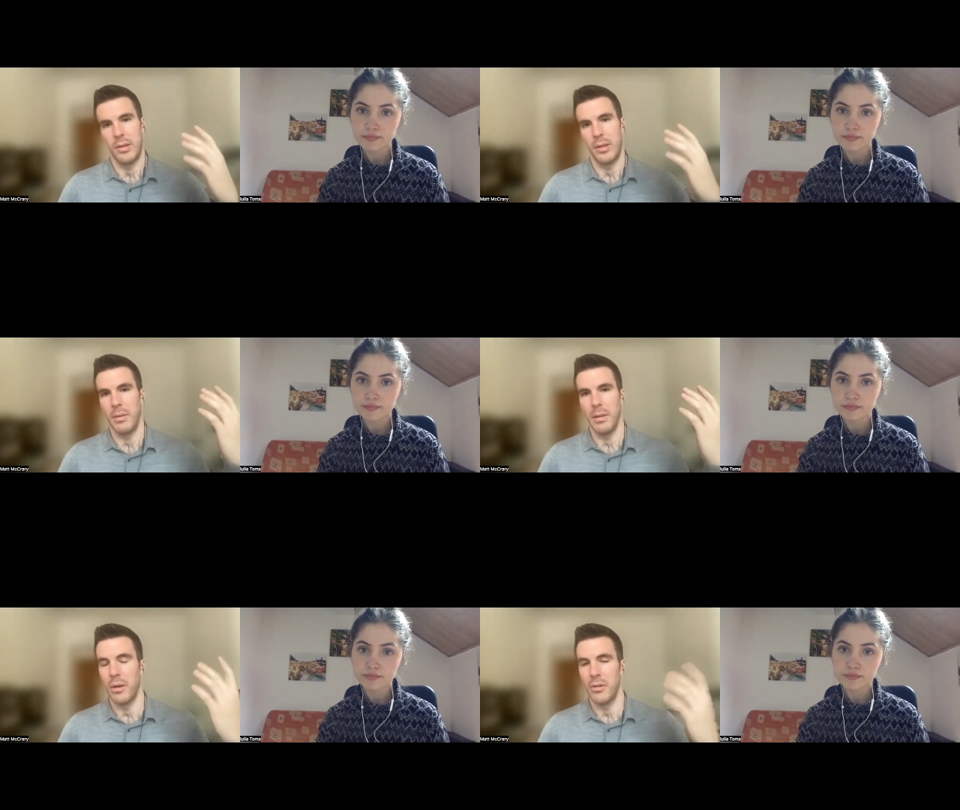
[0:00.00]
Speaker 1: uh,
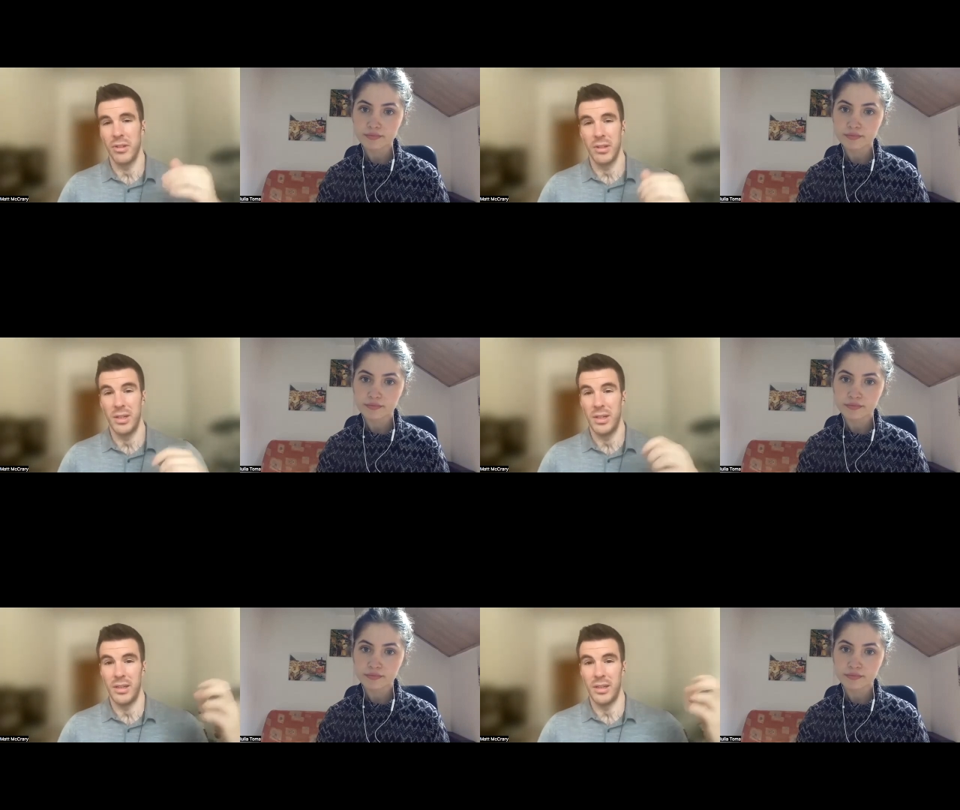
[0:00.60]

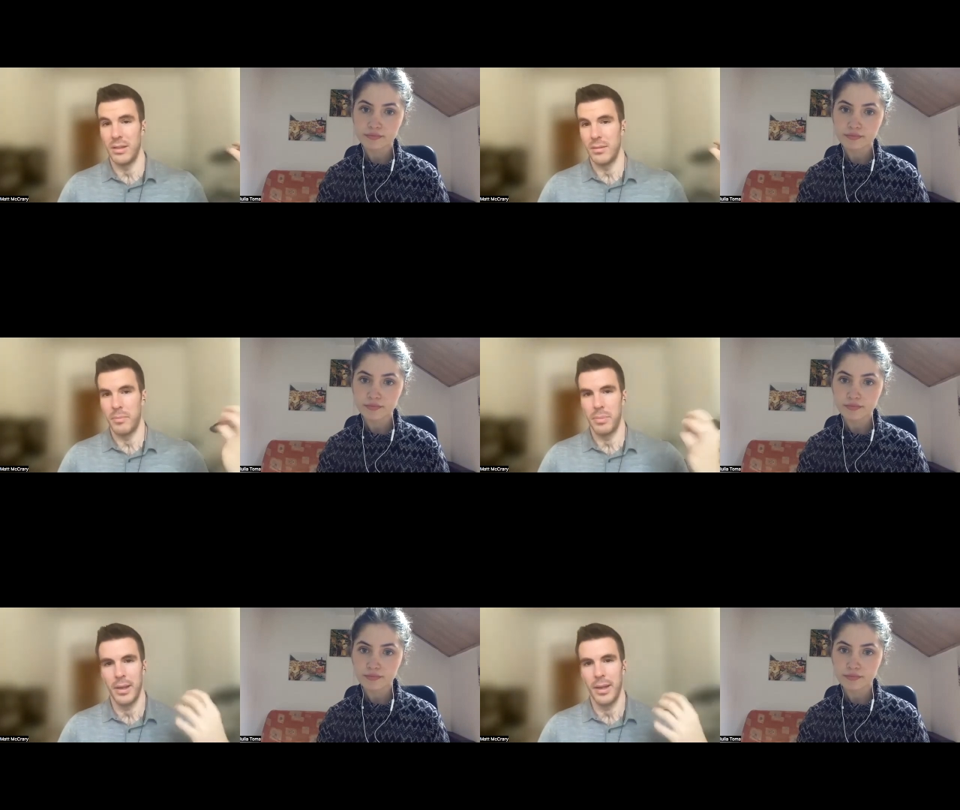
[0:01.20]
largely in the
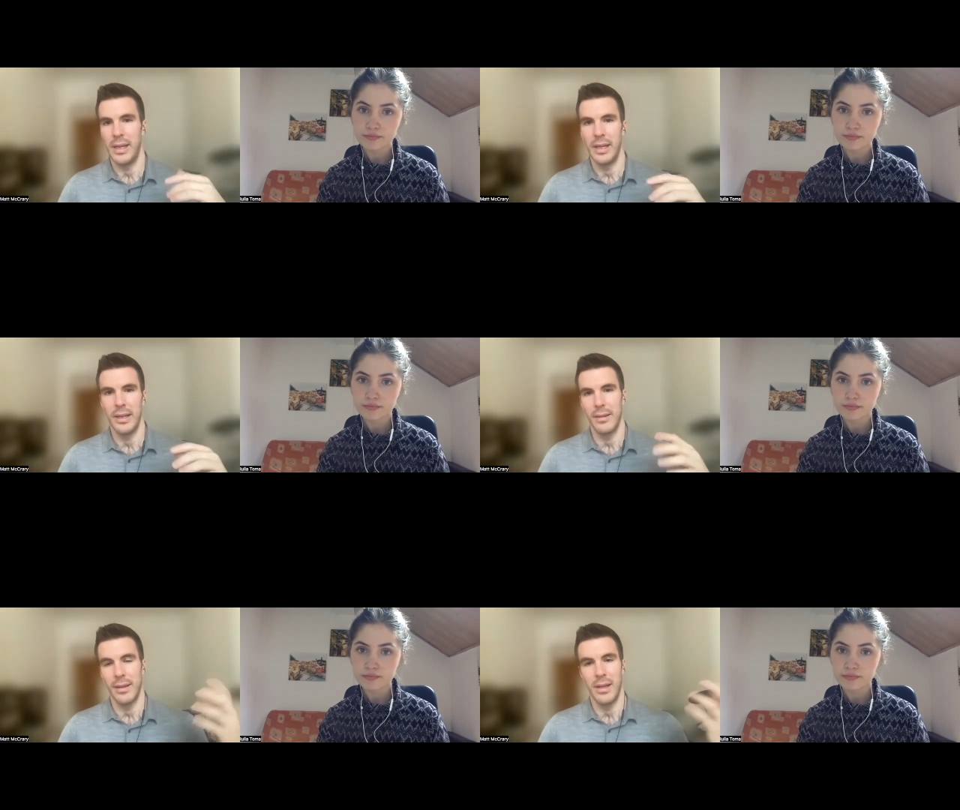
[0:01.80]

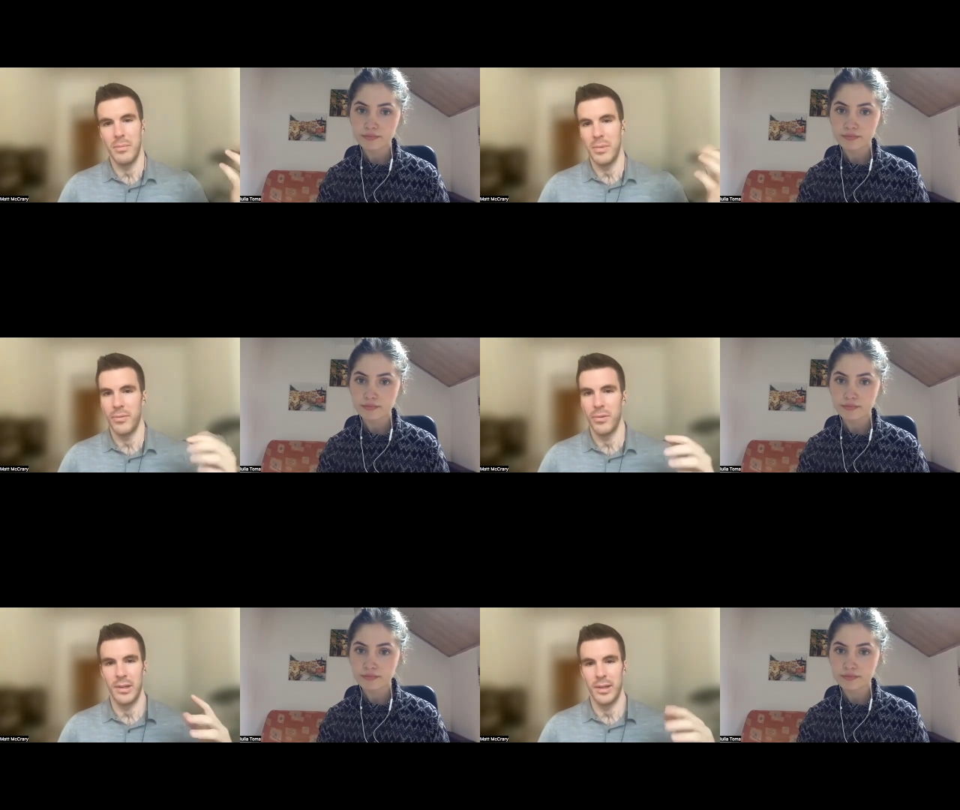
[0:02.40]
playing limb, if
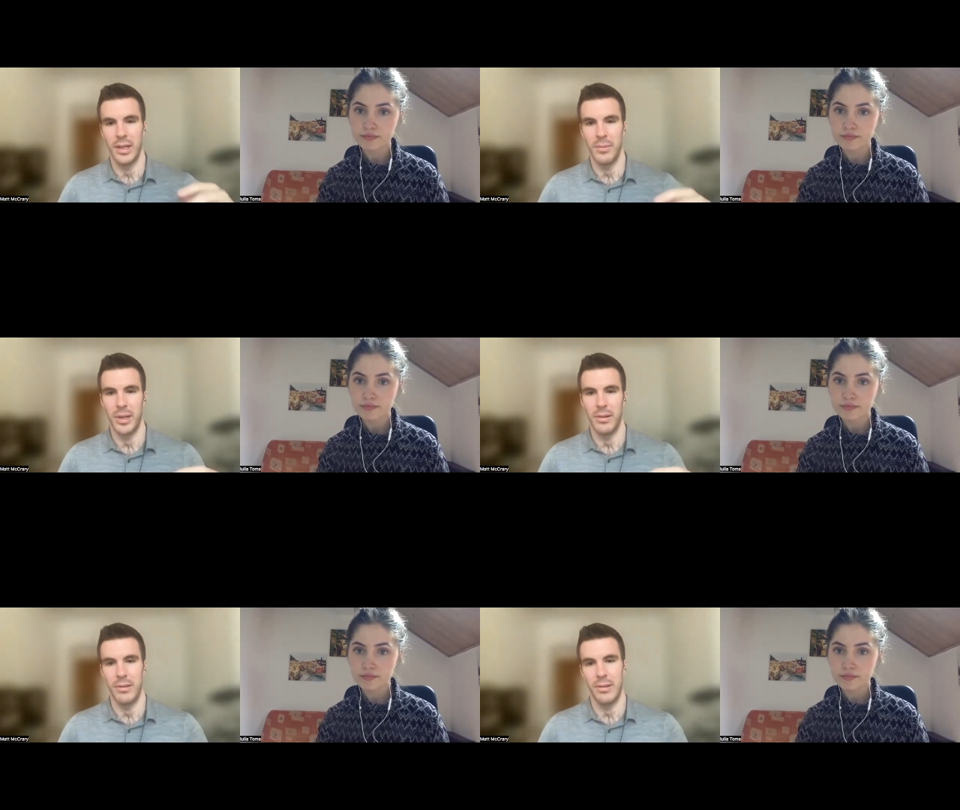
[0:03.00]
we're talking
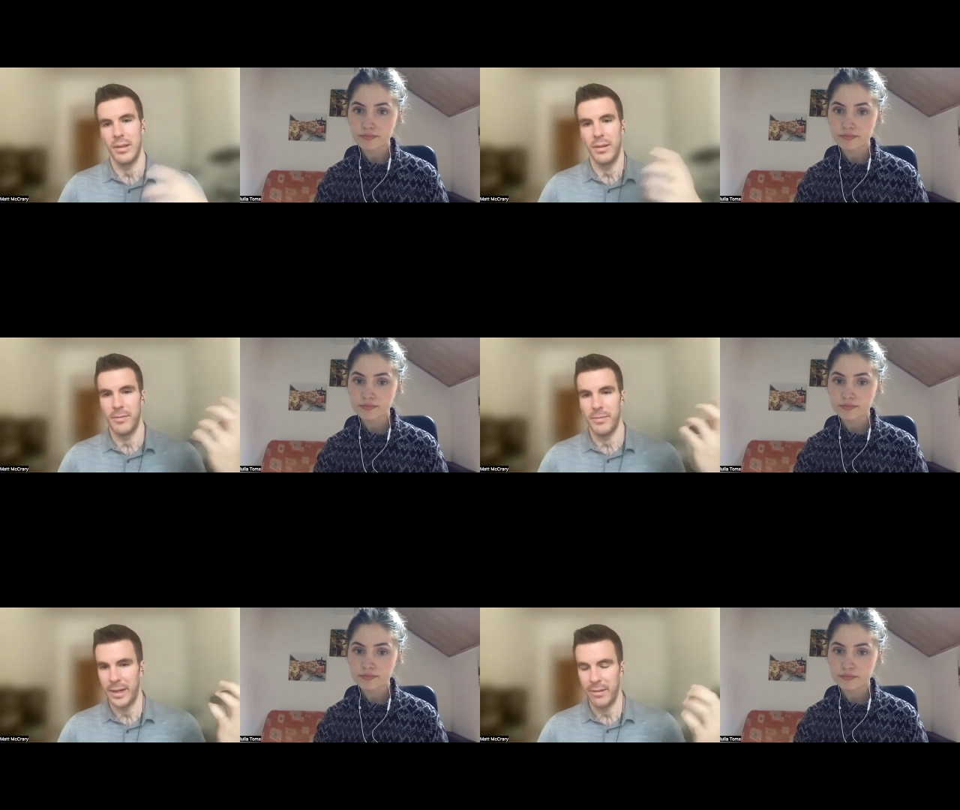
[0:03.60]
about uh,
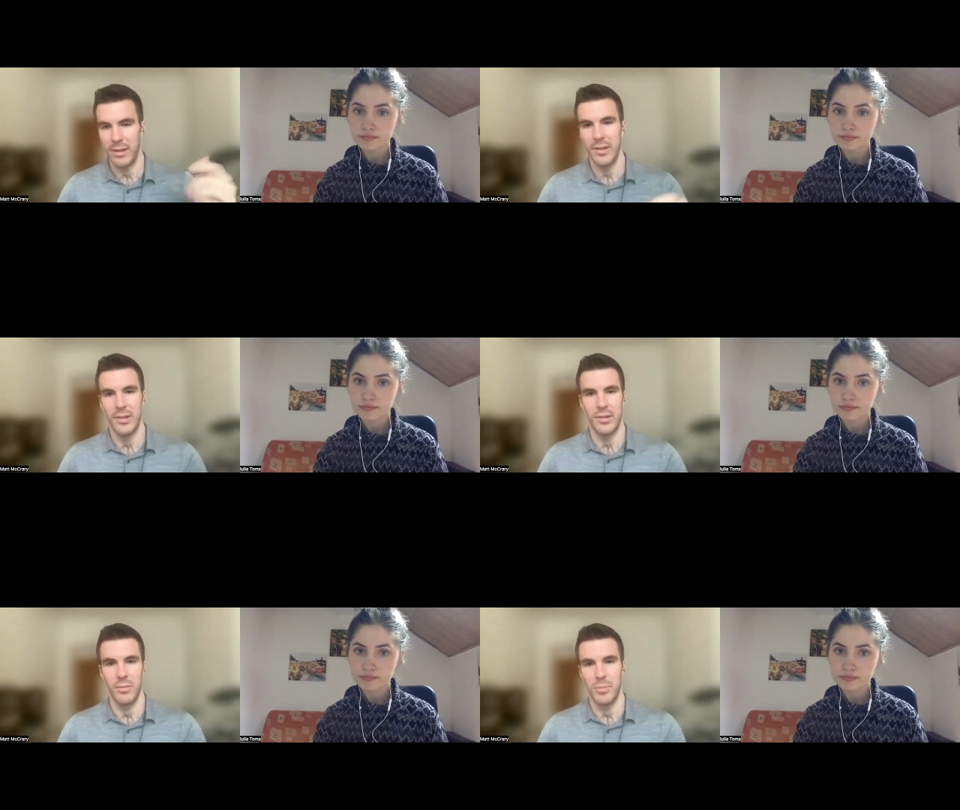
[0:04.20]

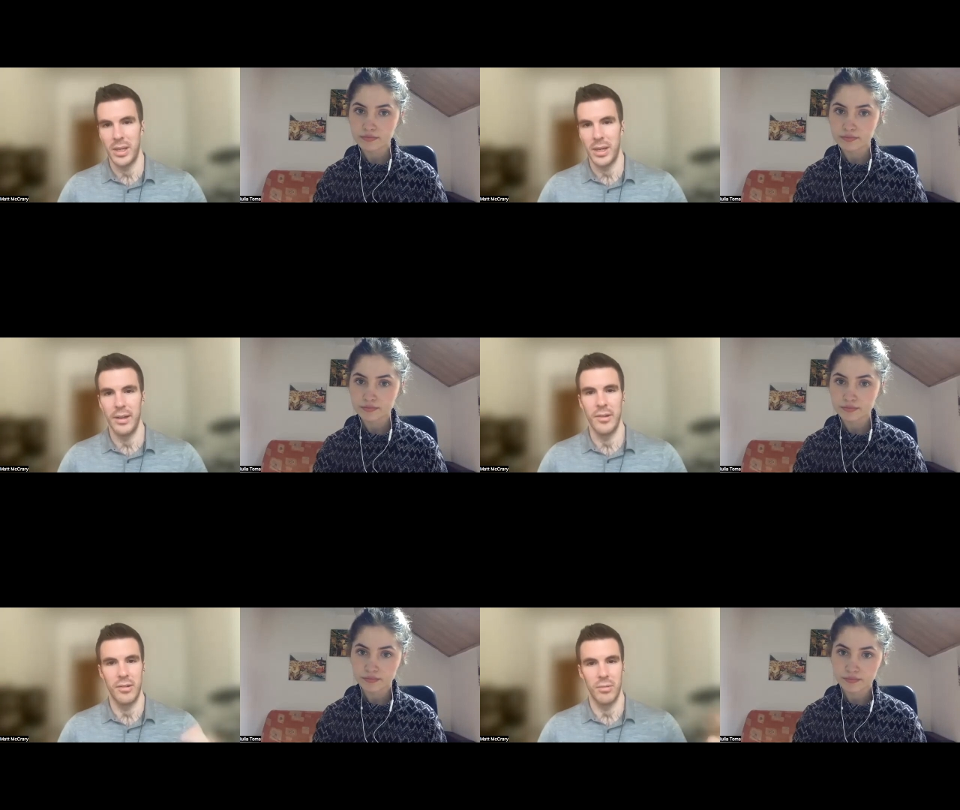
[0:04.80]
violinists or
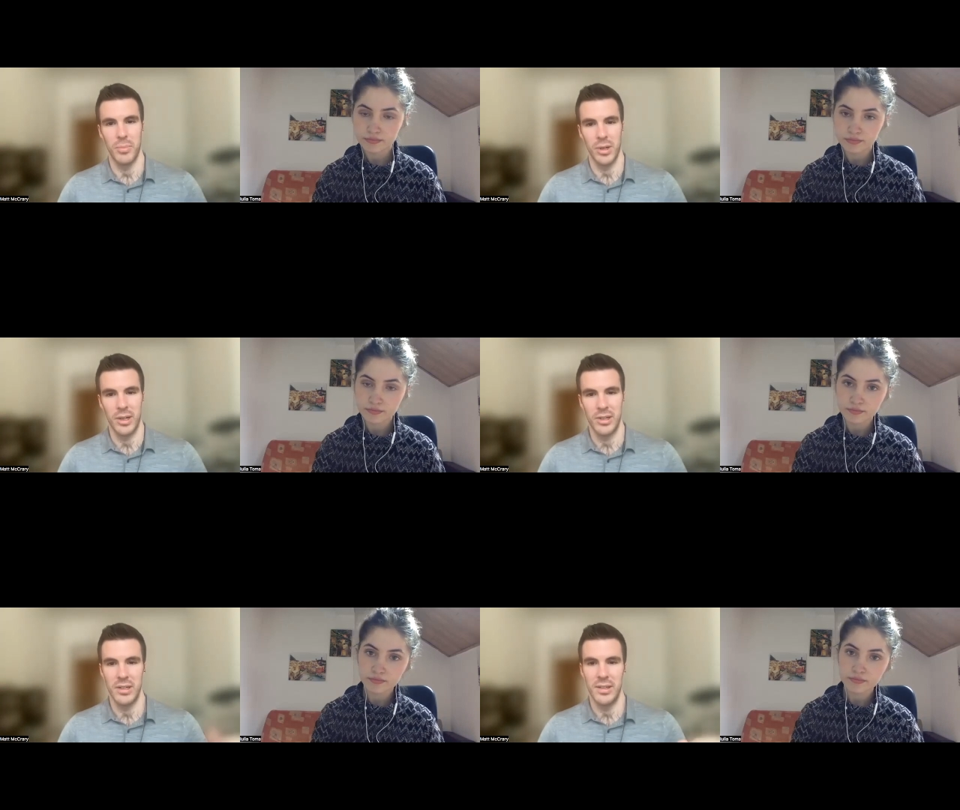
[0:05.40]
pianists or
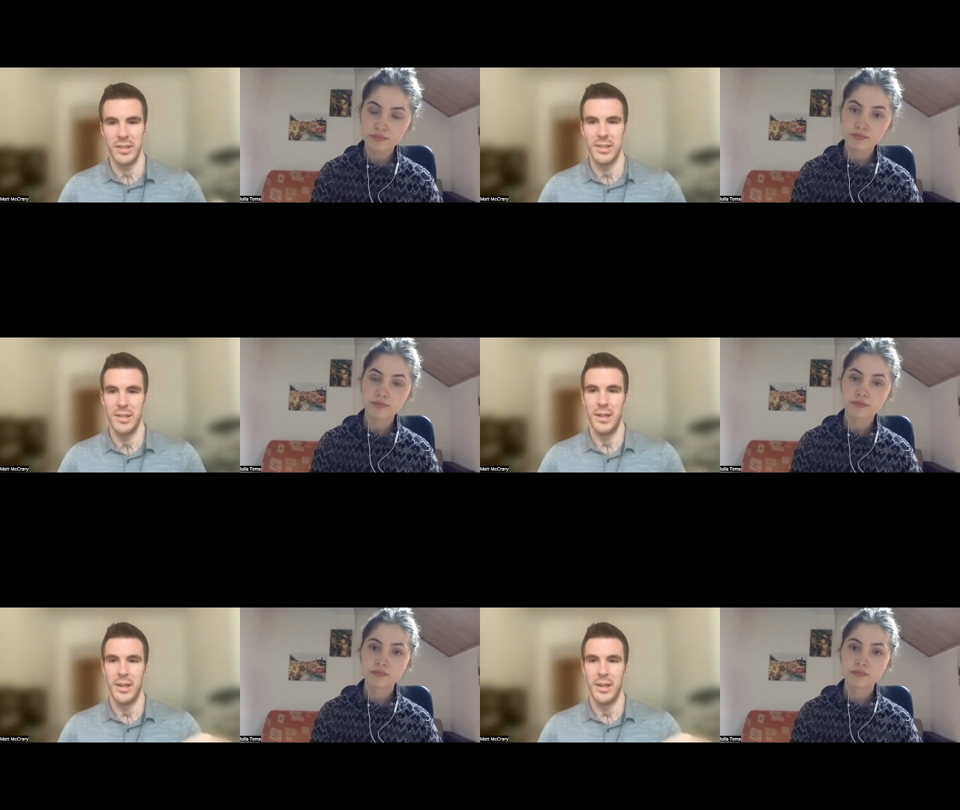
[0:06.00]
percussionists,